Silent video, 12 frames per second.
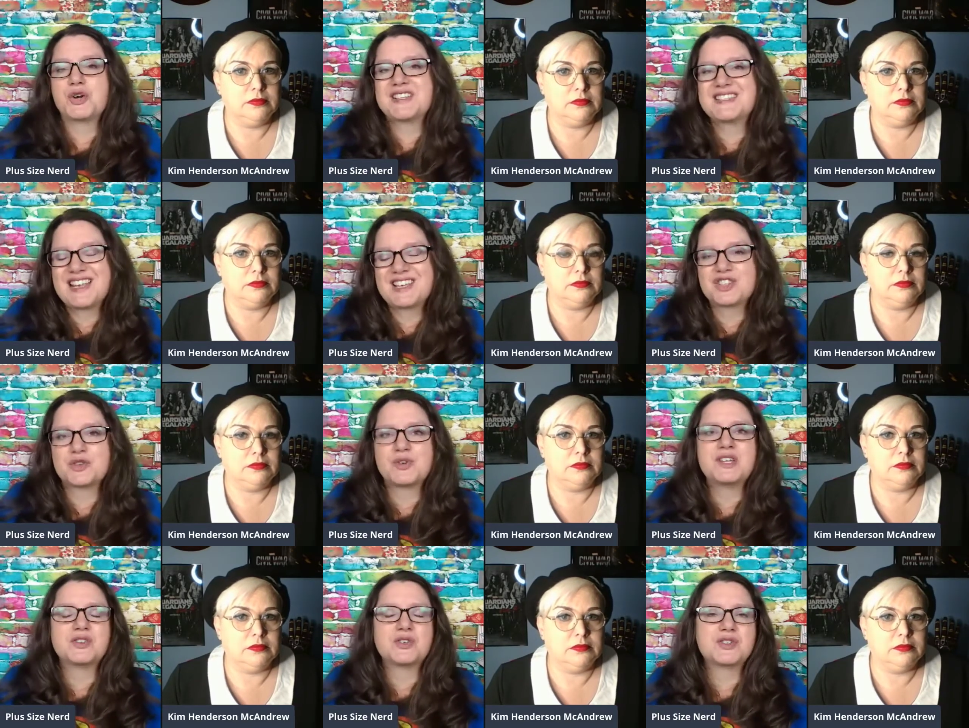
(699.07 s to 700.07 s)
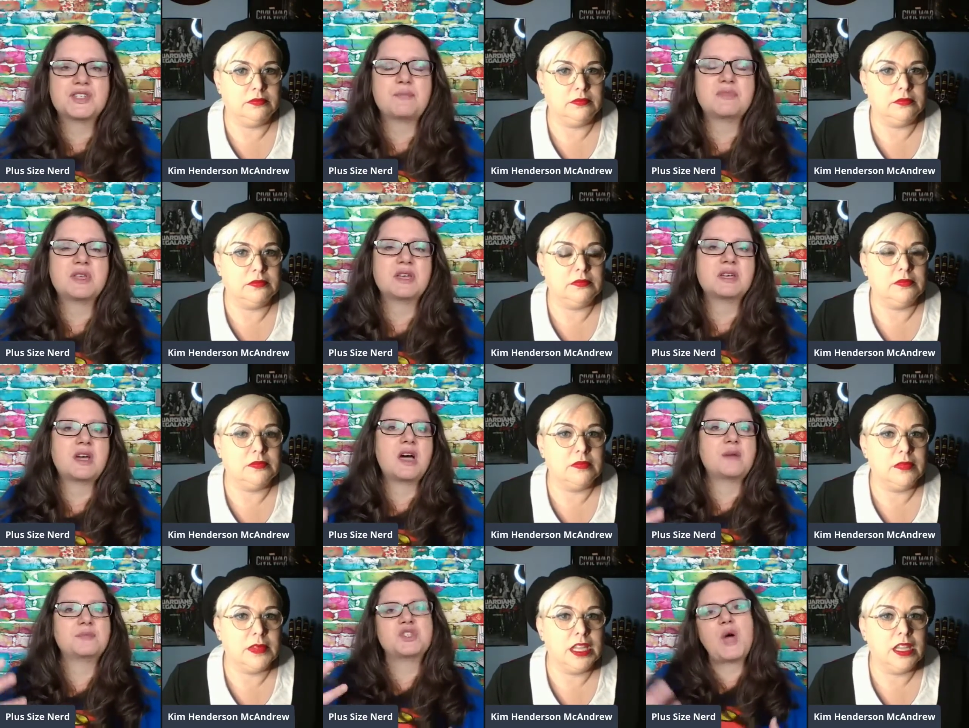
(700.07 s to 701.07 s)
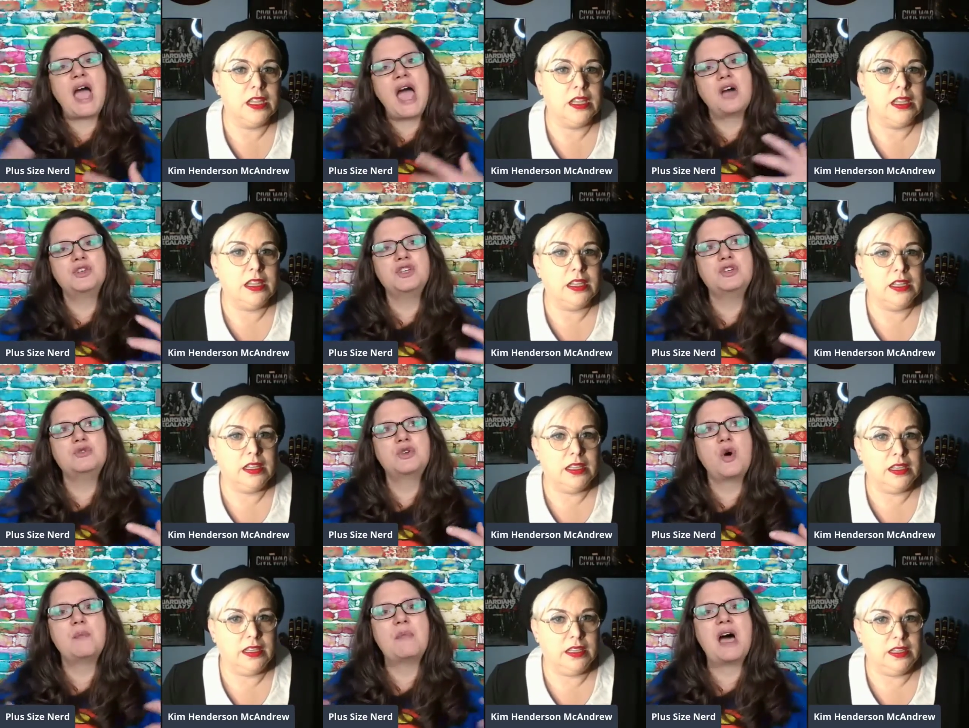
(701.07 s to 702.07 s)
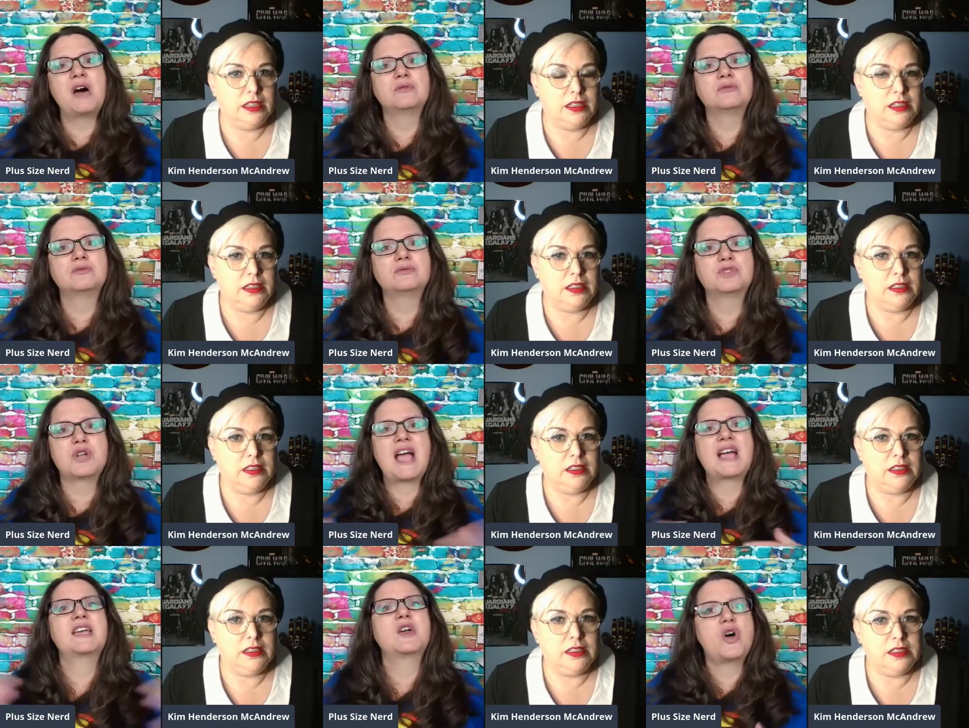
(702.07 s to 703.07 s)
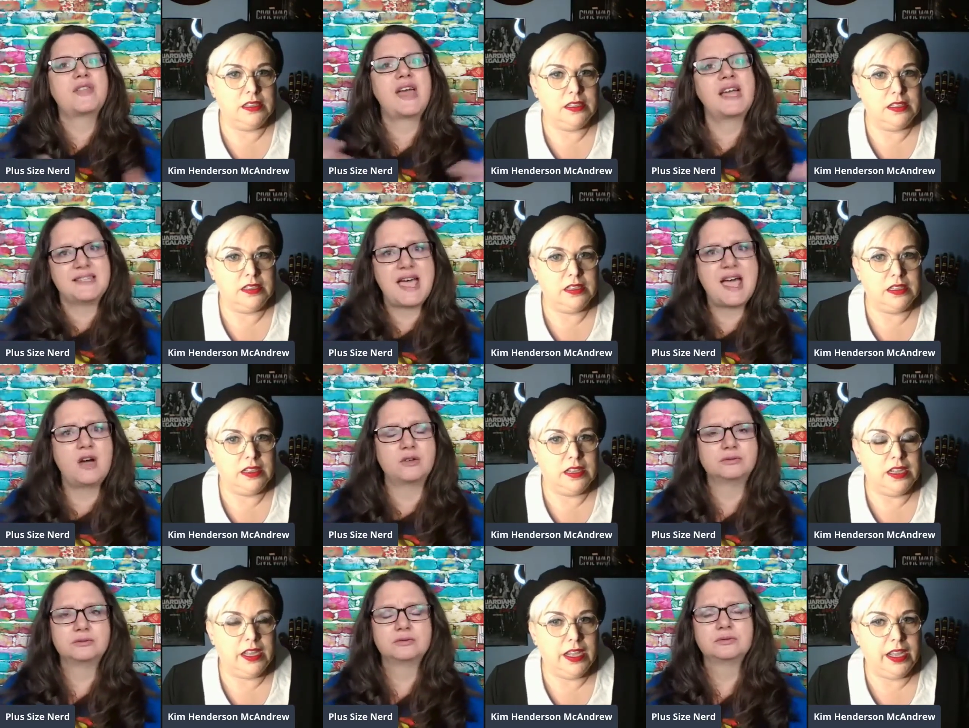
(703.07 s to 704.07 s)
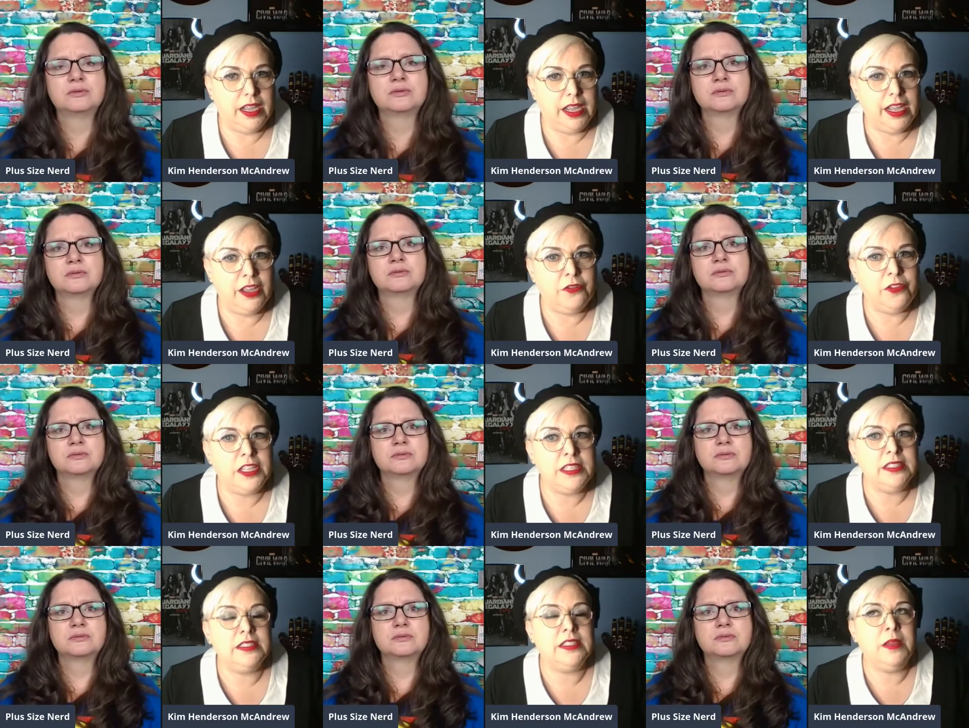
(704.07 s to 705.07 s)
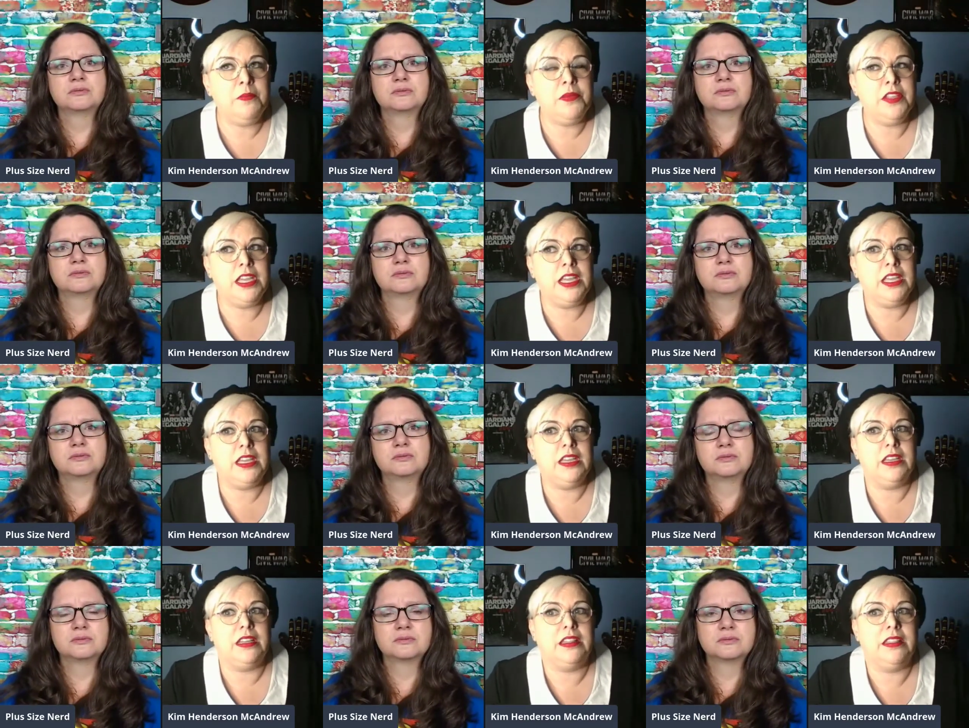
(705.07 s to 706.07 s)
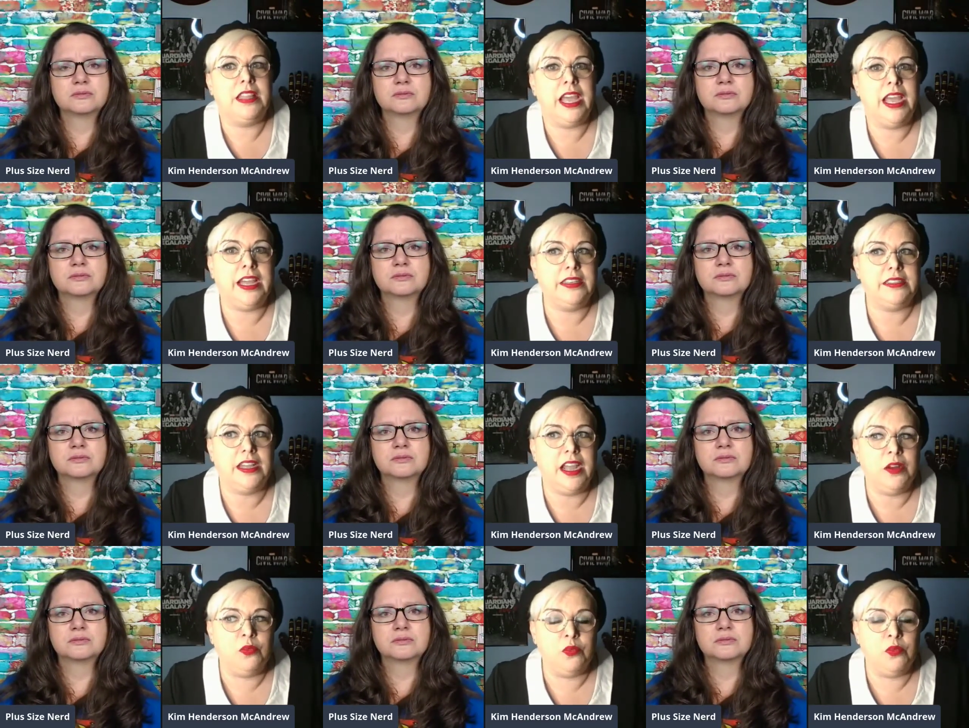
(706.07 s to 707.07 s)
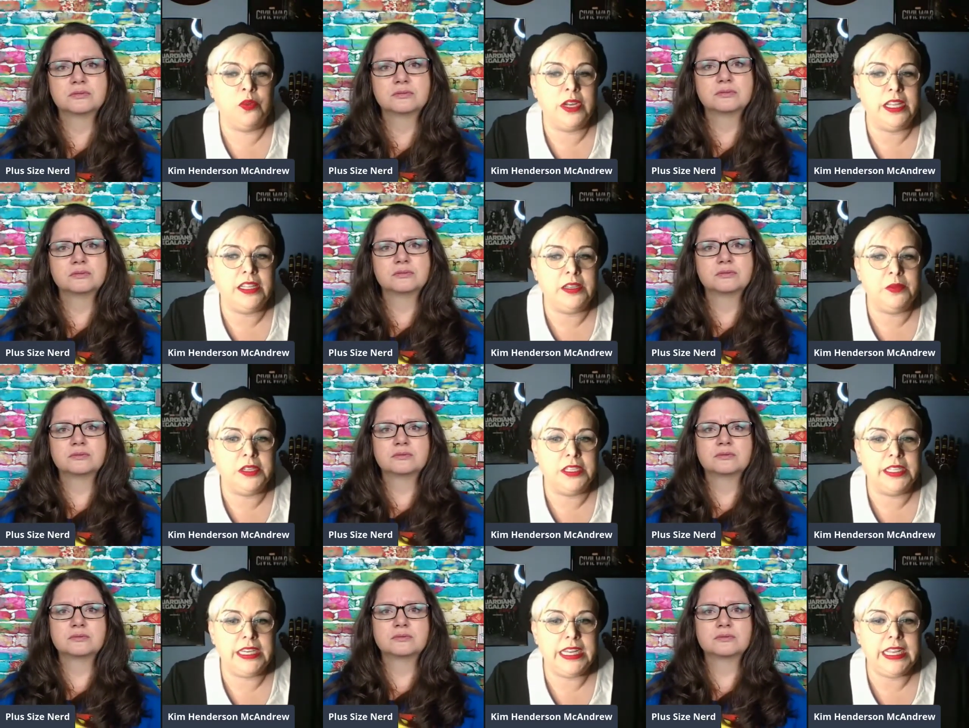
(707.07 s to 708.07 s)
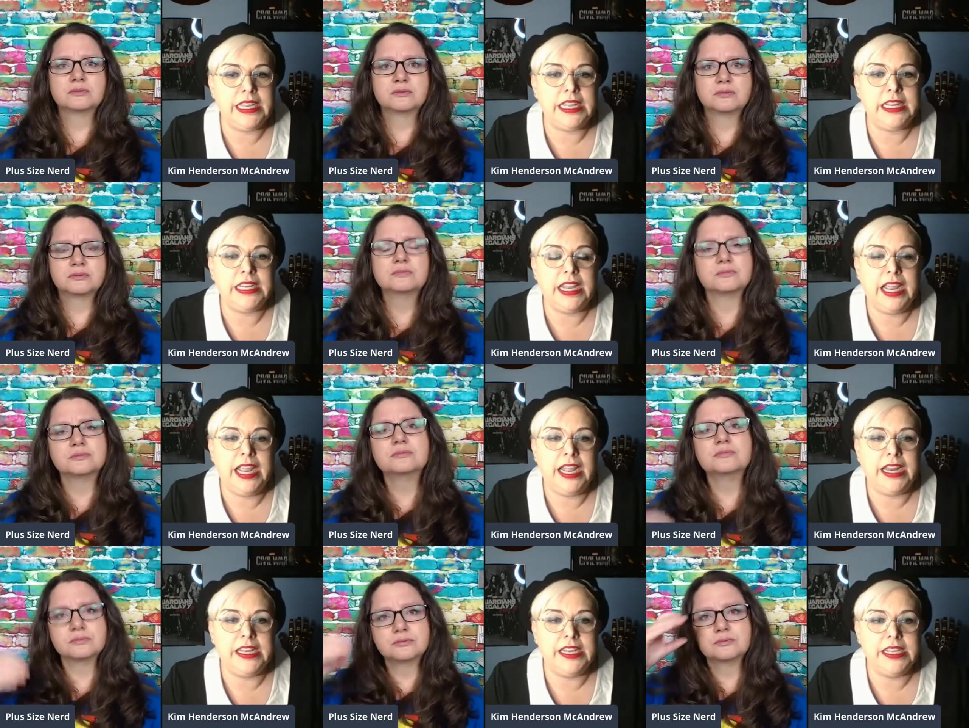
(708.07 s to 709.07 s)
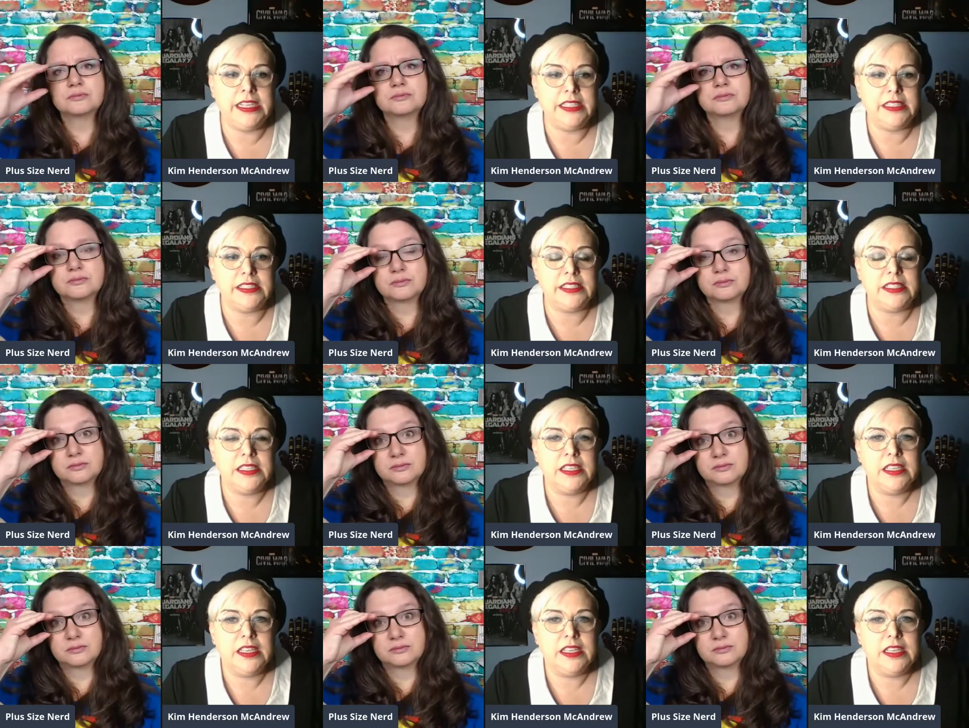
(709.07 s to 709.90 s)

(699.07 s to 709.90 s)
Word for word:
Speaker 1: or accessories or something. Um, so, how do you go about tracking all that down? If it's
Speaker 2: something that I really, really need and it's